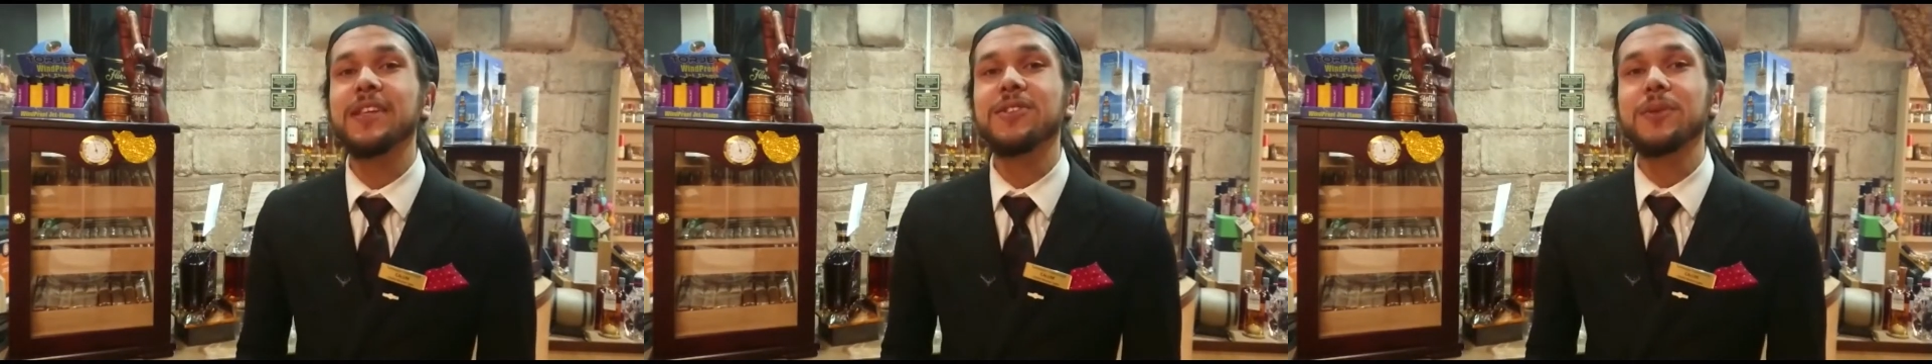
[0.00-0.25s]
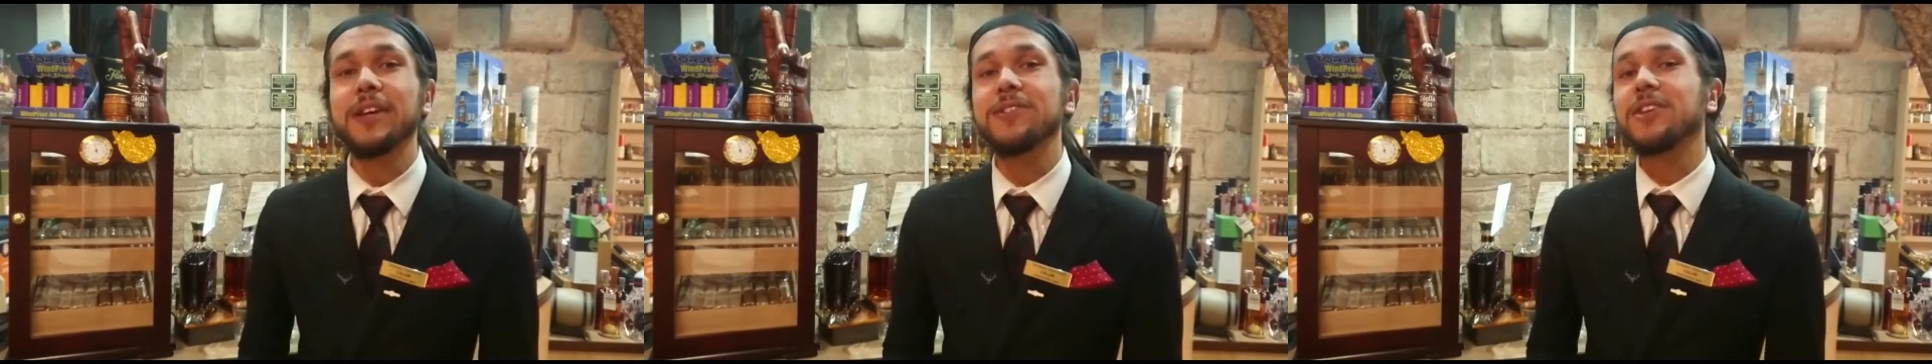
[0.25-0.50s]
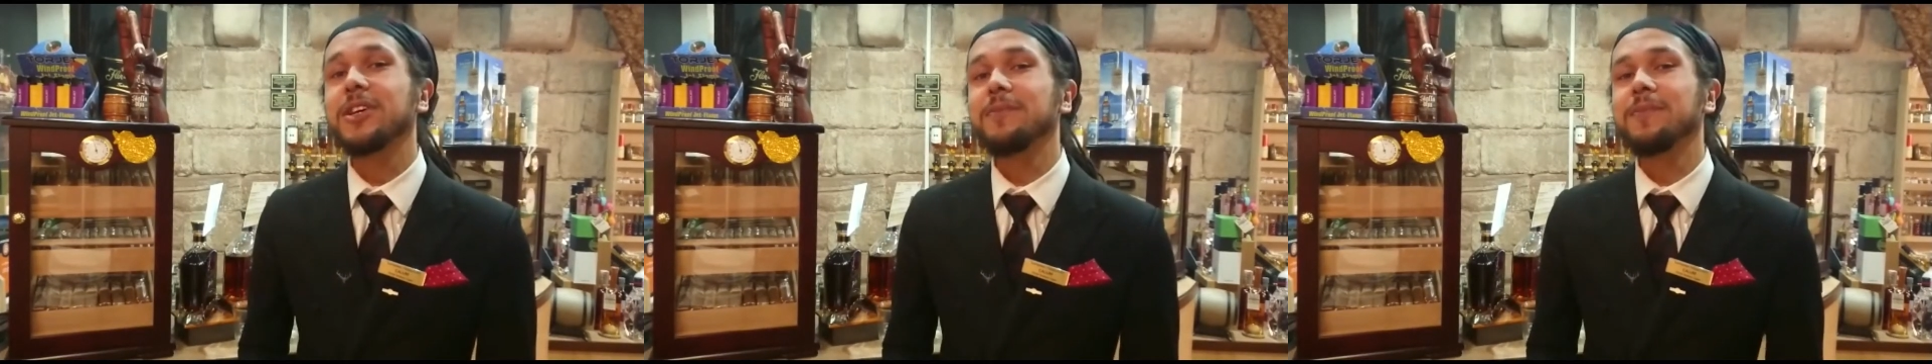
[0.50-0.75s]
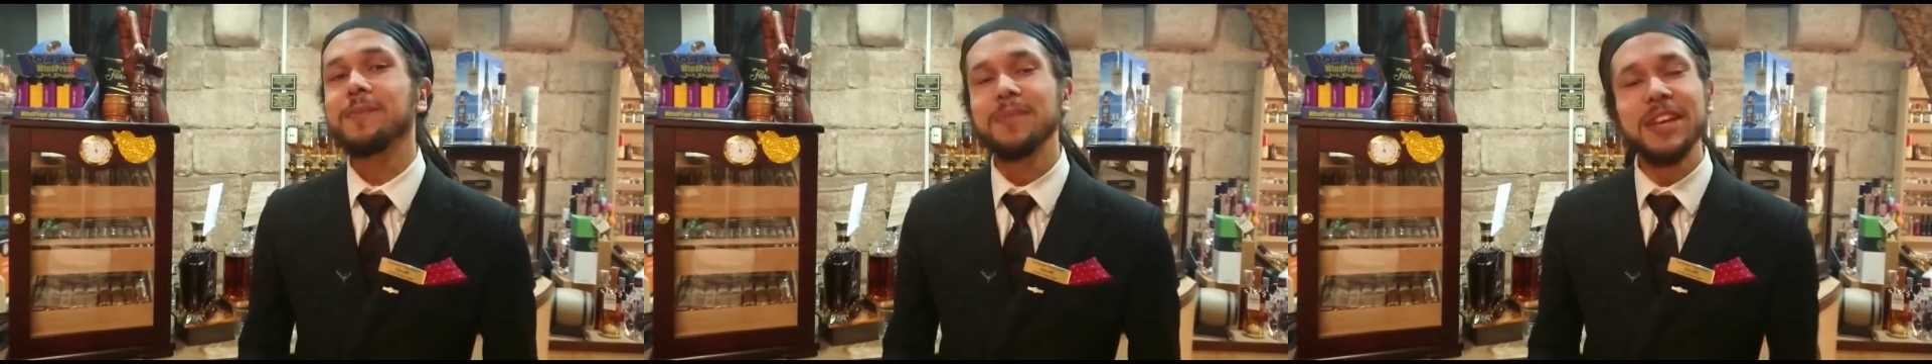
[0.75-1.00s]
Until next
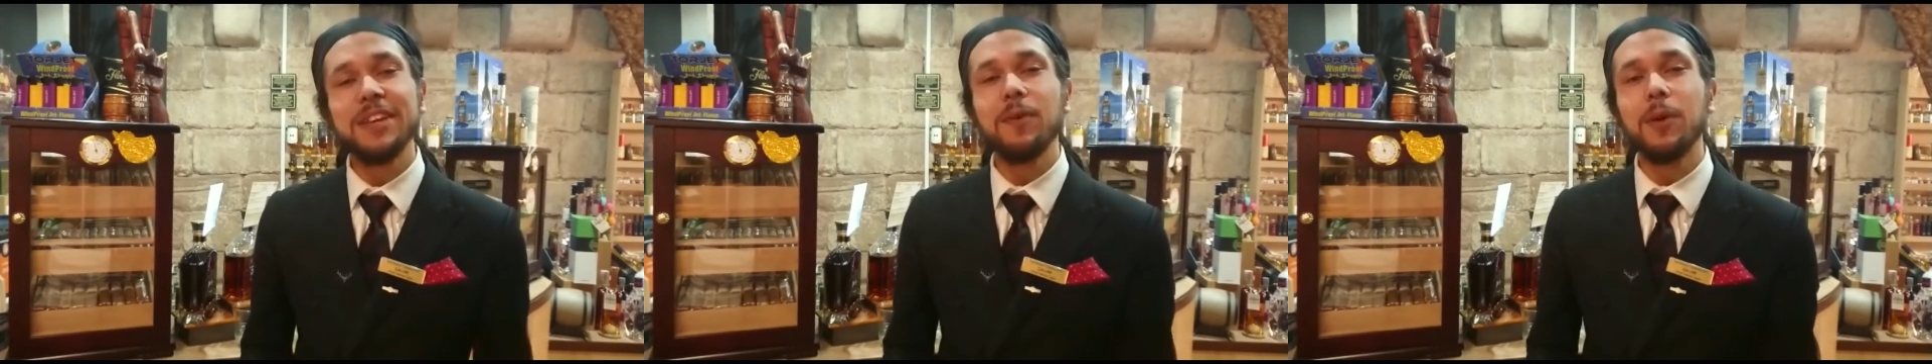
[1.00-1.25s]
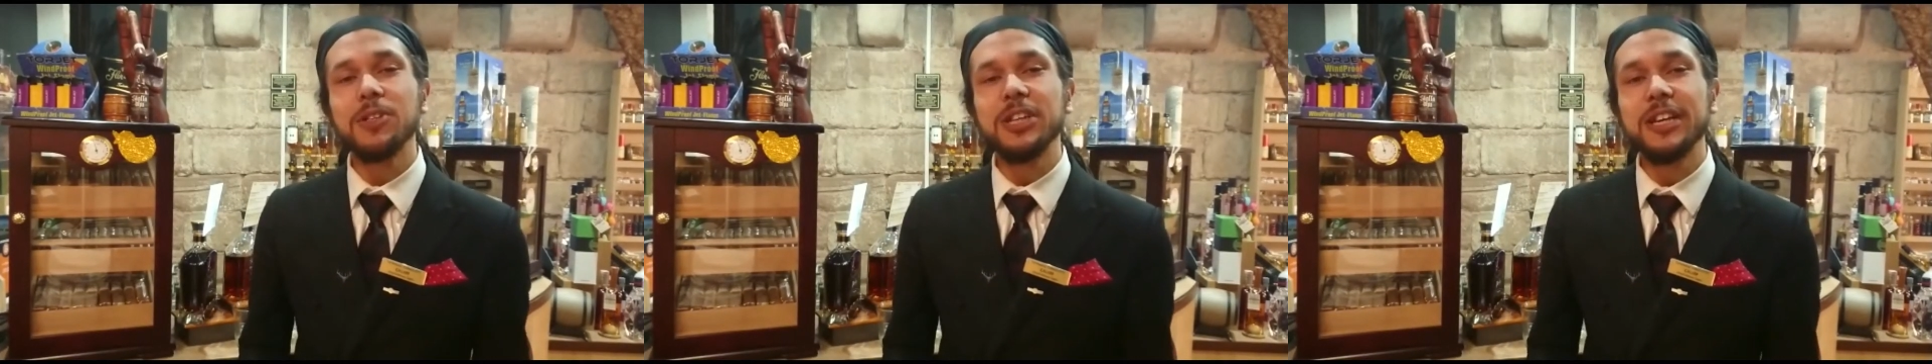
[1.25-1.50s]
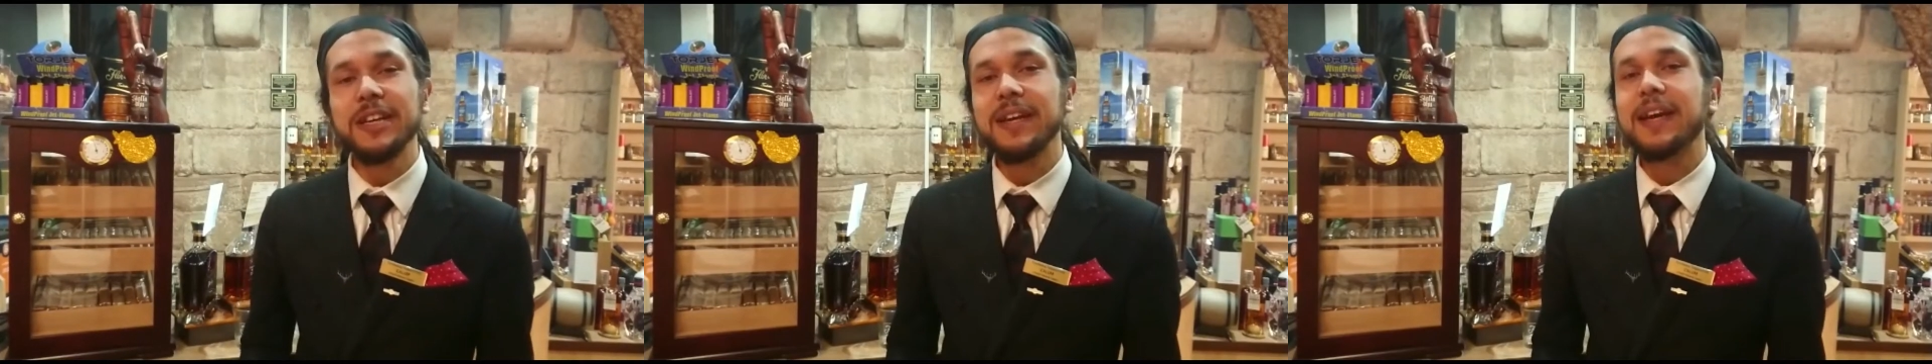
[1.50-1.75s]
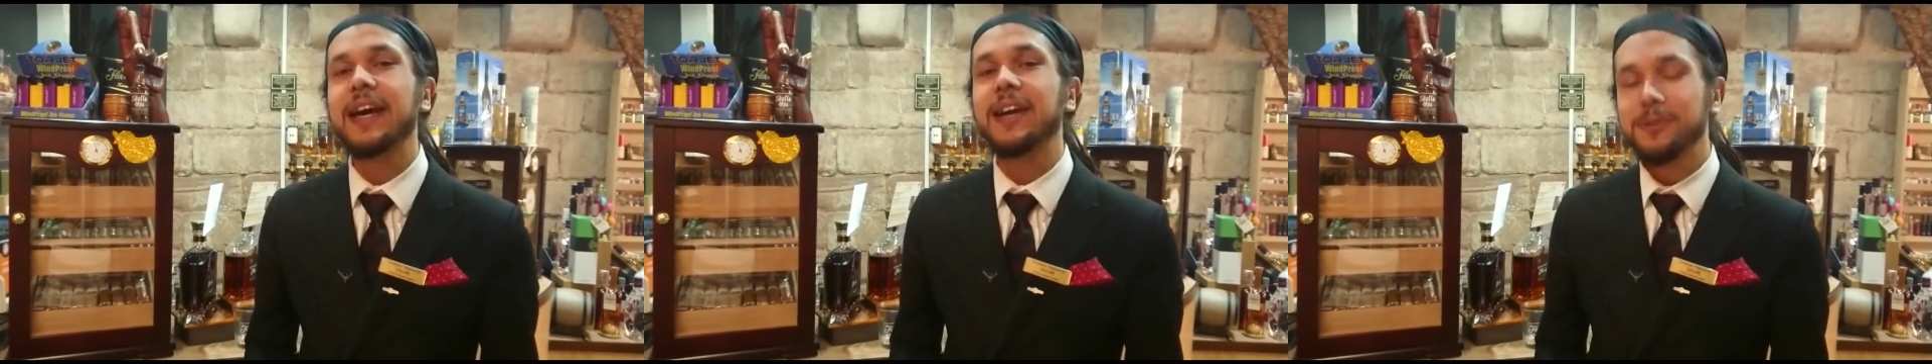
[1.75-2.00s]
time, thanks for
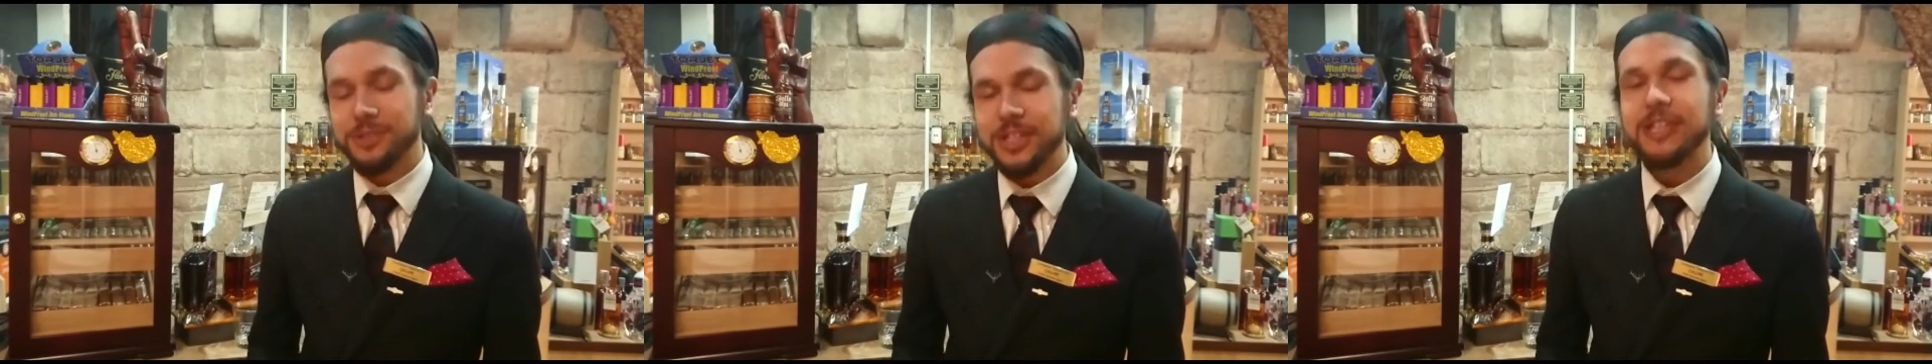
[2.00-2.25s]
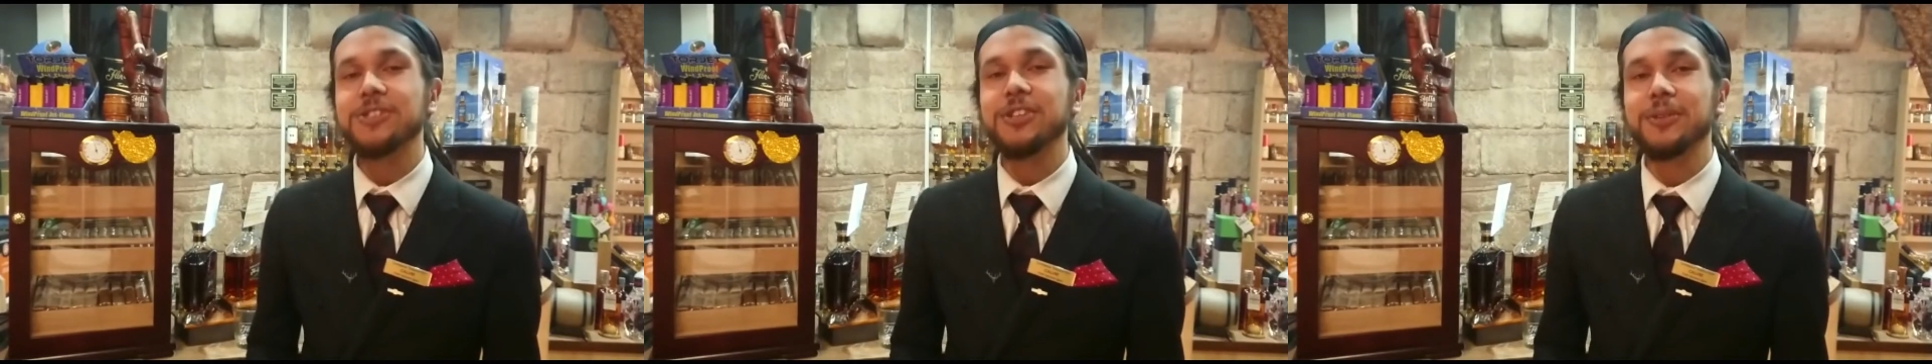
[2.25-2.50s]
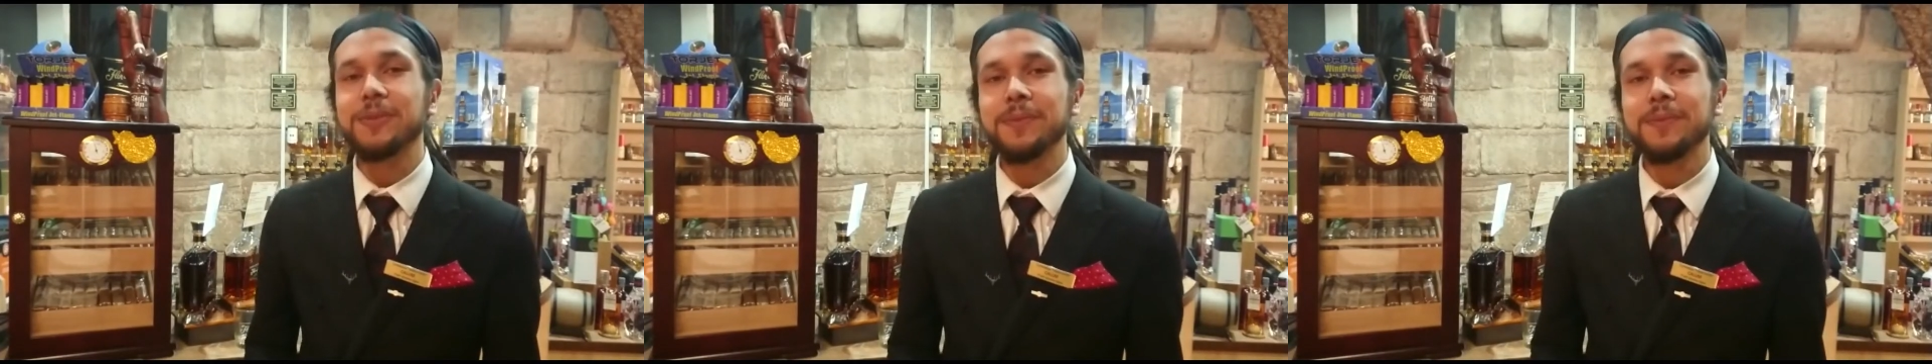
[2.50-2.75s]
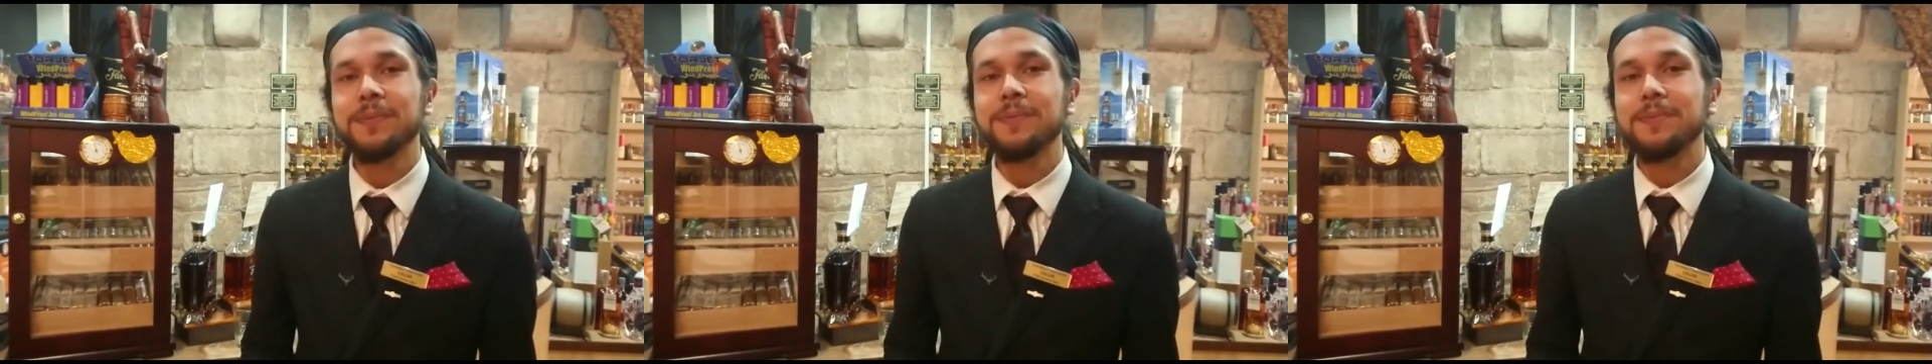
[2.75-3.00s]
watching, and I'll see you soon.